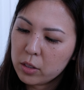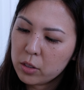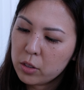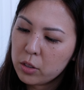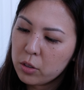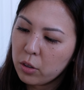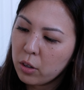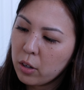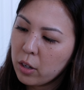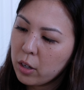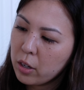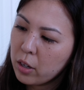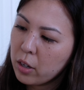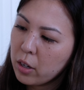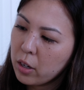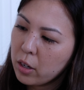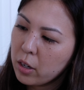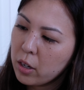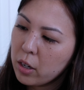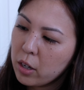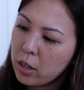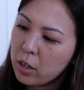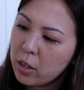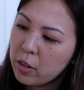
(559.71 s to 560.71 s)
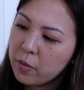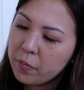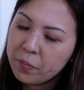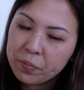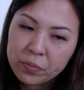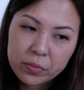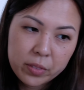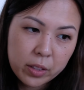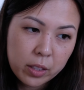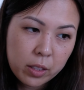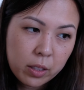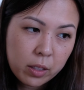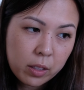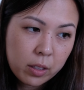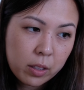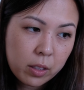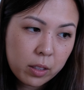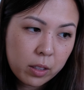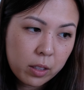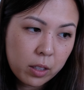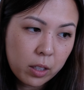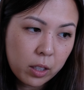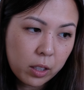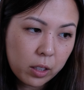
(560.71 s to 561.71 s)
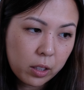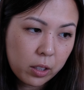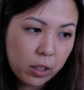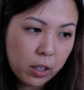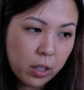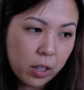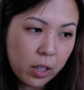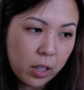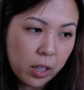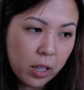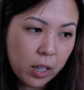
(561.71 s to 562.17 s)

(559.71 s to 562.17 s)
darker color.